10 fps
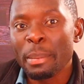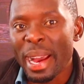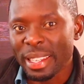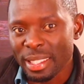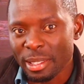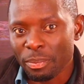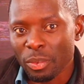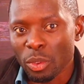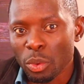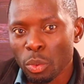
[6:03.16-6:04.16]
the banks.
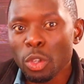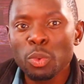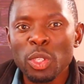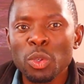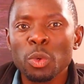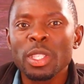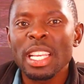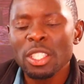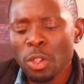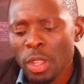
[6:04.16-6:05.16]
What we do, we
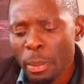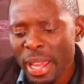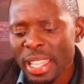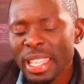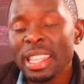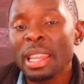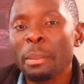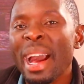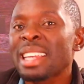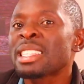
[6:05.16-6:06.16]
just store the money in the
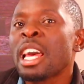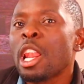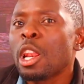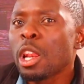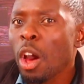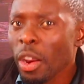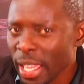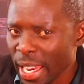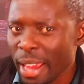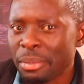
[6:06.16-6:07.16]
banks
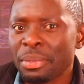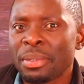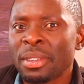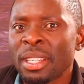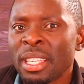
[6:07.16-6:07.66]
long enough